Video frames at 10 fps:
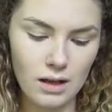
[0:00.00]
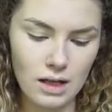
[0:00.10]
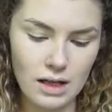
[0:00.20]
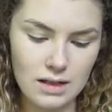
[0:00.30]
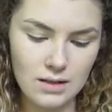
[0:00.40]

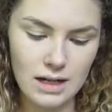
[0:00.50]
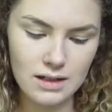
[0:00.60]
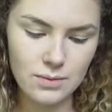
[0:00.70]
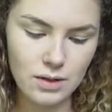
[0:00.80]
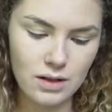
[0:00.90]
Okay, so
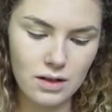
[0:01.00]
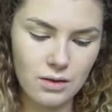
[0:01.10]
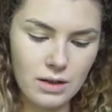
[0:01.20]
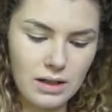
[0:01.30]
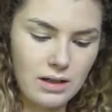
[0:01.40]
next we're gonna
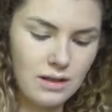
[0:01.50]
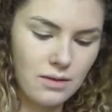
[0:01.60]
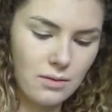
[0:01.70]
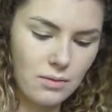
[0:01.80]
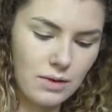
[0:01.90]
go
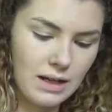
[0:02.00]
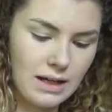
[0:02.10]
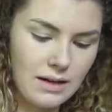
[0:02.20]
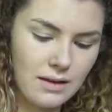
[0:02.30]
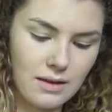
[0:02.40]
in
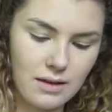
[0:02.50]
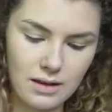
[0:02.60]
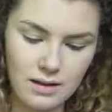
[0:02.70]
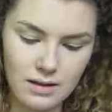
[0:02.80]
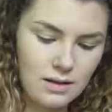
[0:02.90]
with
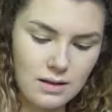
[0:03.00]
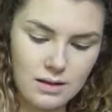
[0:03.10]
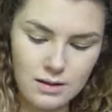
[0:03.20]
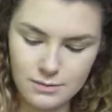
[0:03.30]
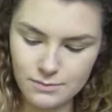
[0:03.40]

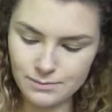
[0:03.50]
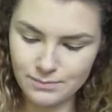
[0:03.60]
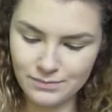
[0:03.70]
I'm